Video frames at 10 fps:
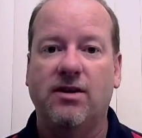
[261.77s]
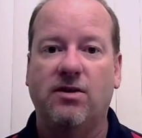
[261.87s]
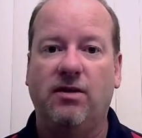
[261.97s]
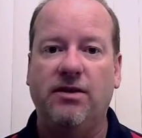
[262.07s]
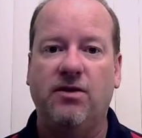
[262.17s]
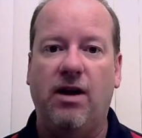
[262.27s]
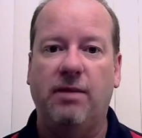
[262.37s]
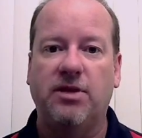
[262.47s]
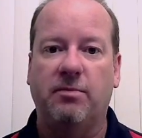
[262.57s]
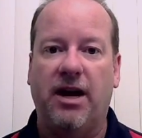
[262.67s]
So let's
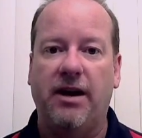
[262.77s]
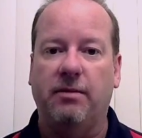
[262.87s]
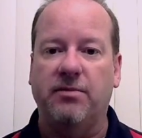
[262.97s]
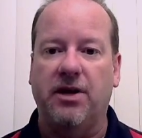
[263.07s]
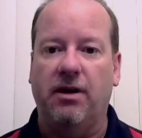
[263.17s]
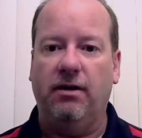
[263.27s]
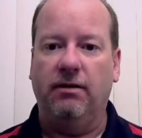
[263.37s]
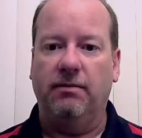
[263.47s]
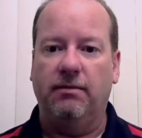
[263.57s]
grab some items here